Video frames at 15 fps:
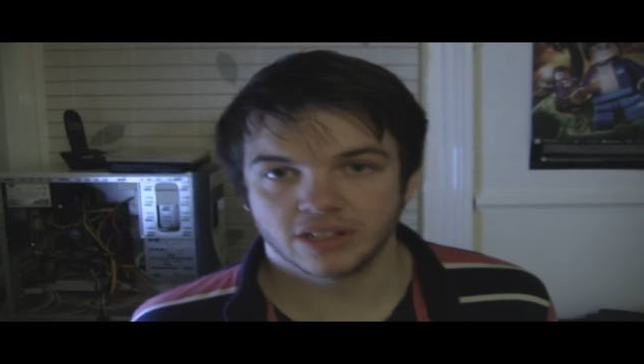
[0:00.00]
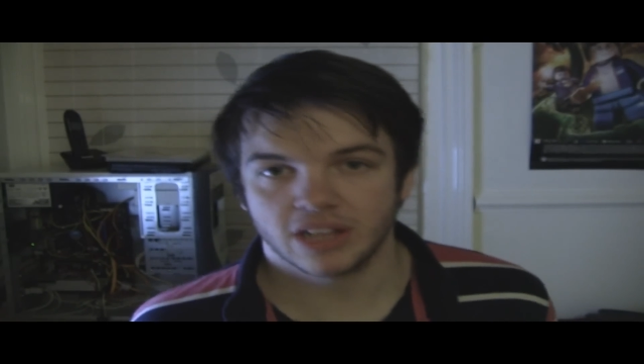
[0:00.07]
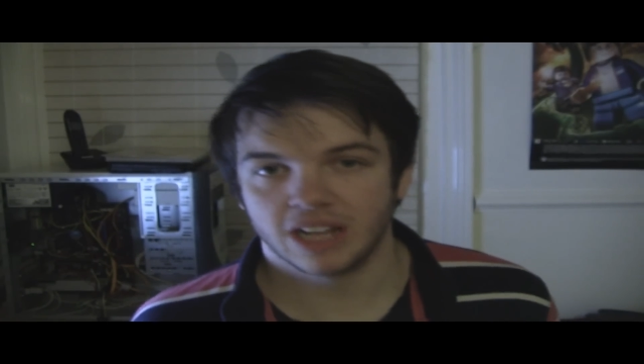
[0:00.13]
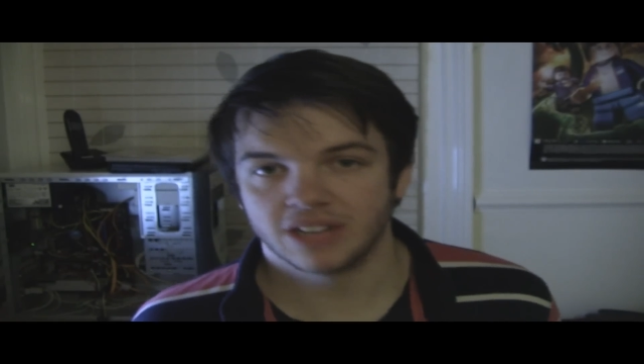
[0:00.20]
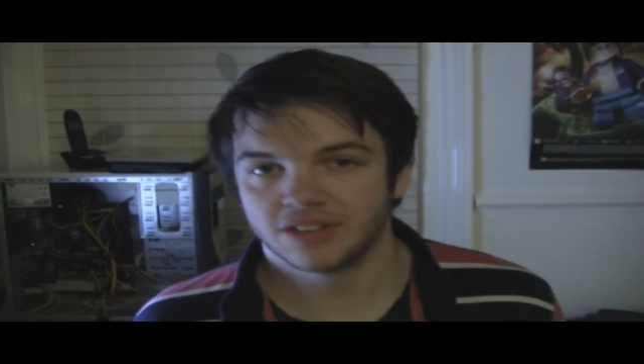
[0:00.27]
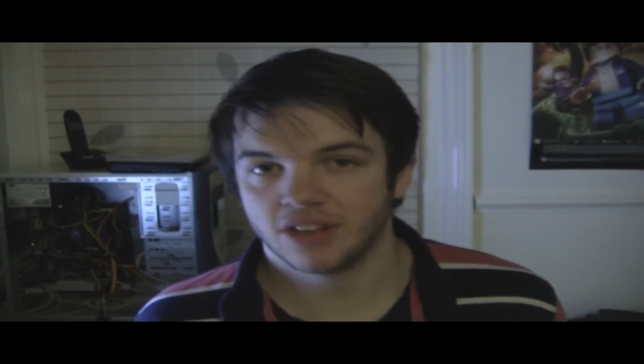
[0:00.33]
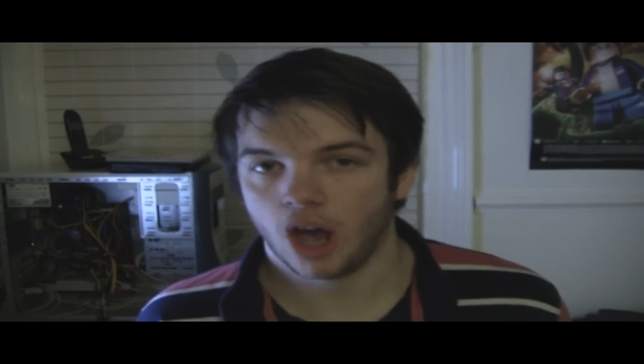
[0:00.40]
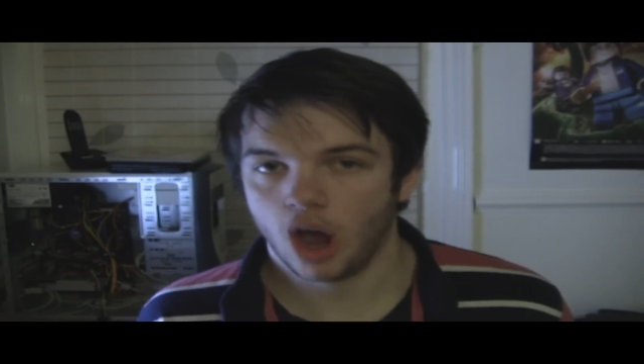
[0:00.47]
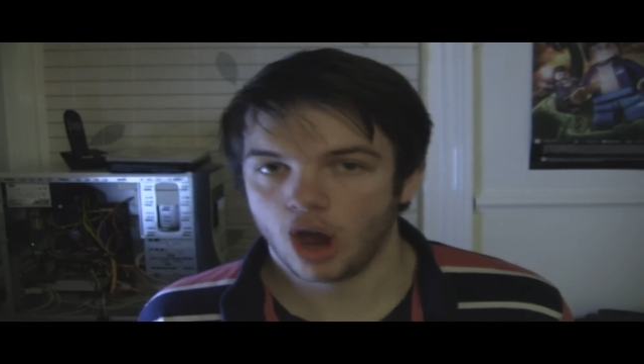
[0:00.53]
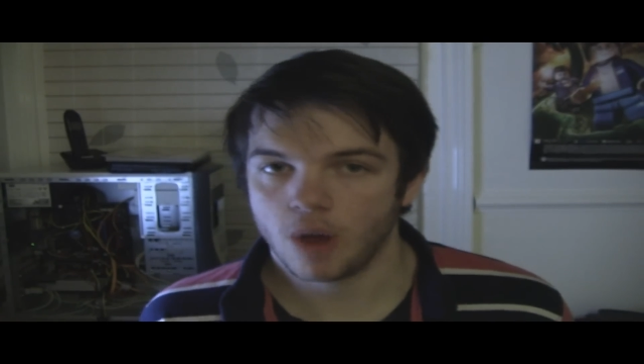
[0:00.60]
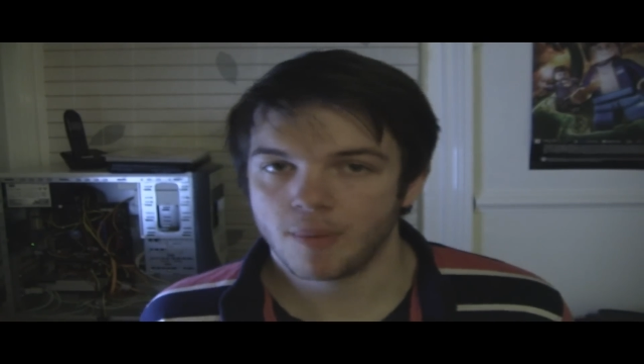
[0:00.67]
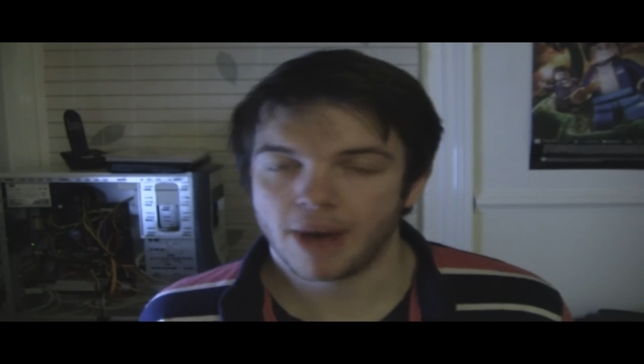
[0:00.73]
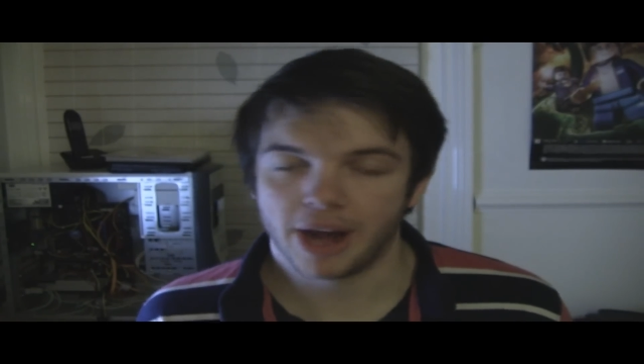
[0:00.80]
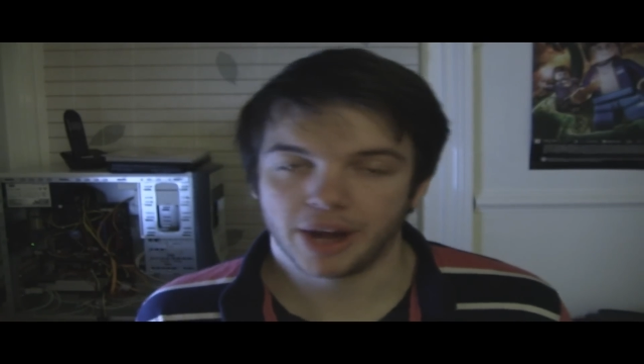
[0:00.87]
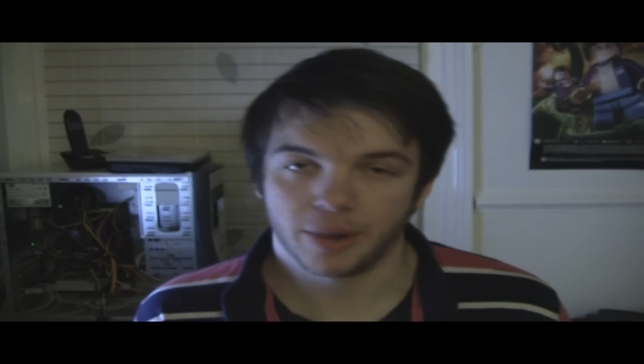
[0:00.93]
That's a
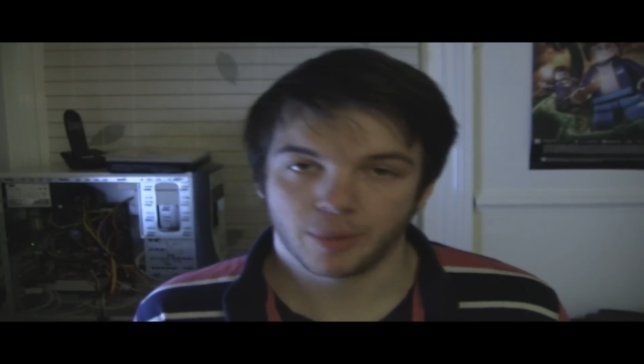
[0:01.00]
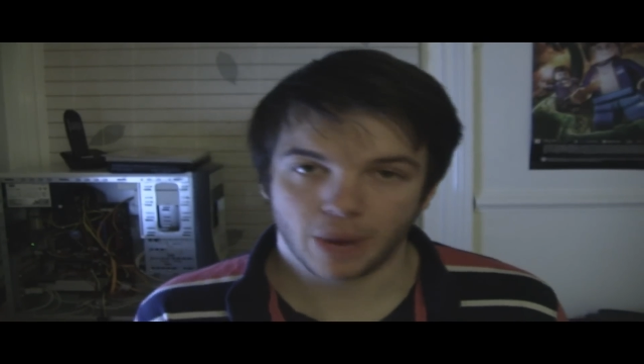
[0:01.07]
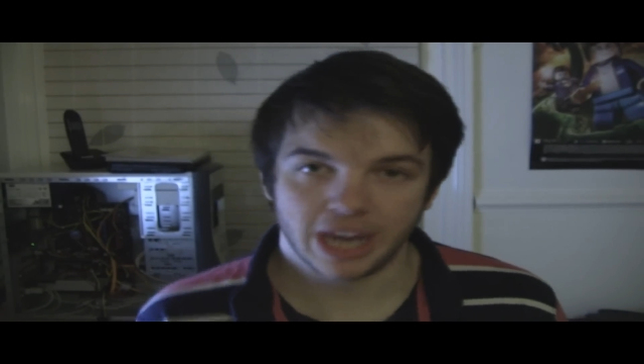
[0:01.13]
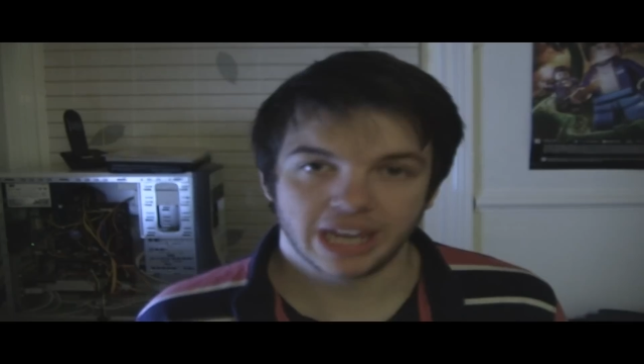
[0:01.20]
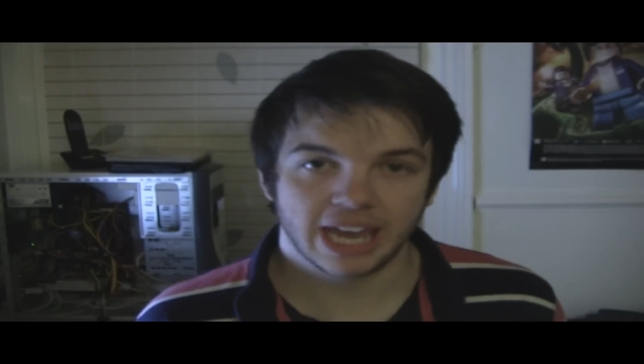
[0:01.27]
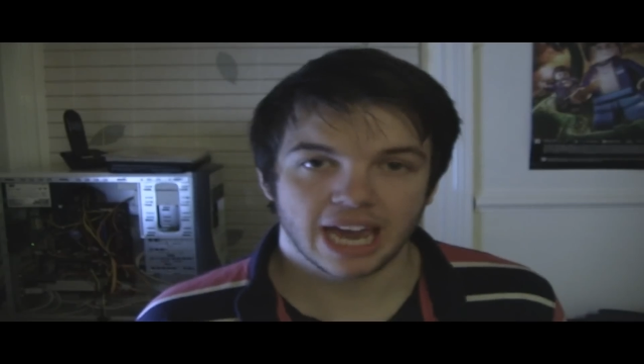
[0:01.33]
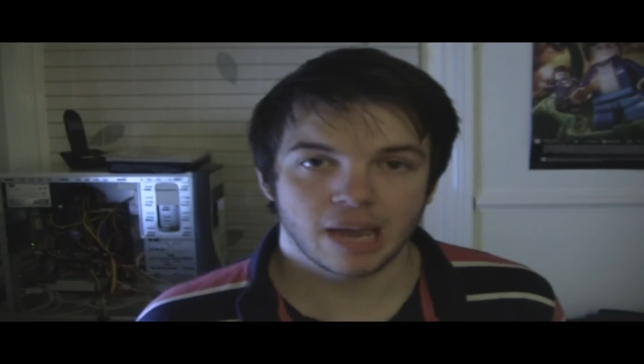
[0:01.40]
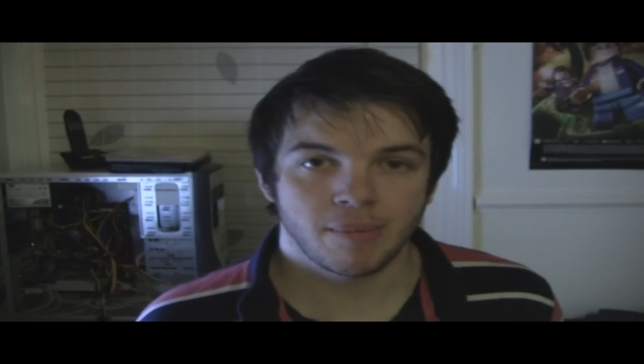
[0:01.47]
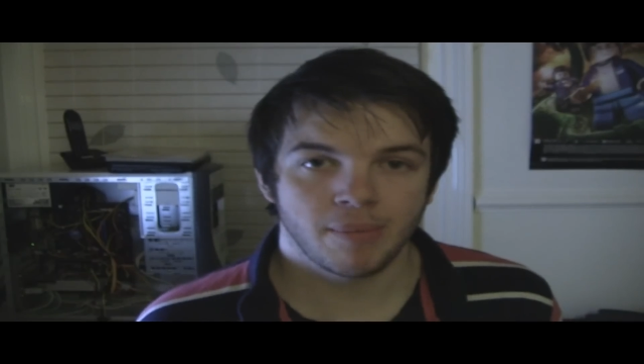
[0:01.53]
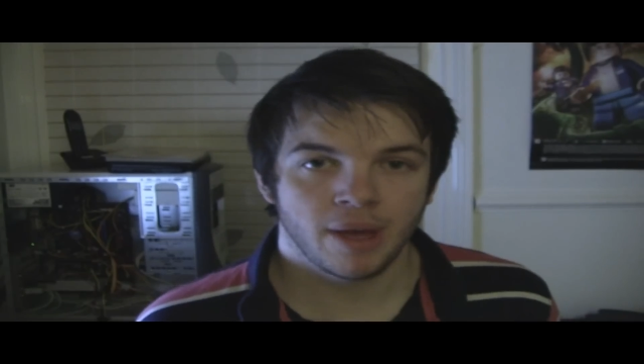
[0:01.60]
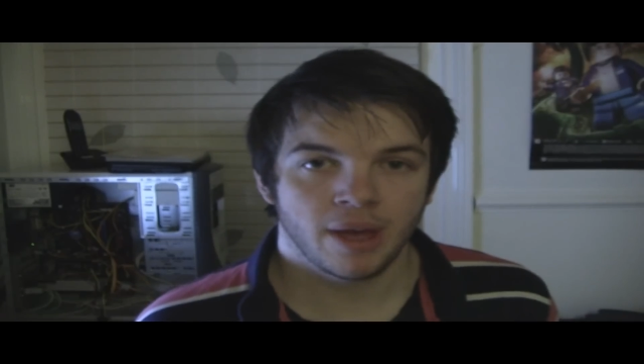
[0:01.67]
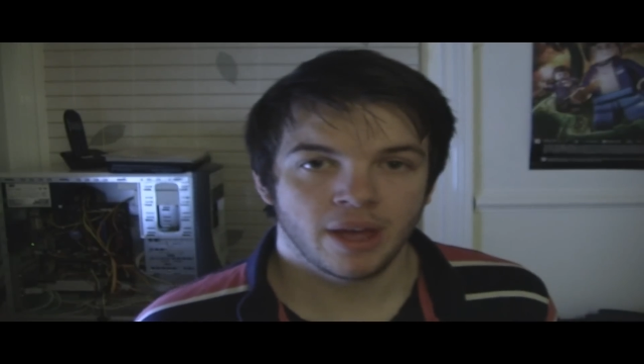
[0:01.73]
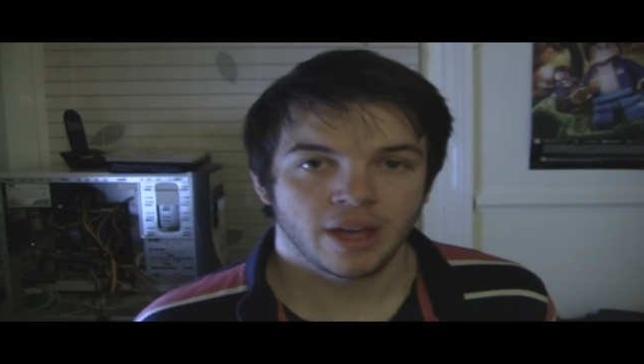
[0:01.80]
home and an away game.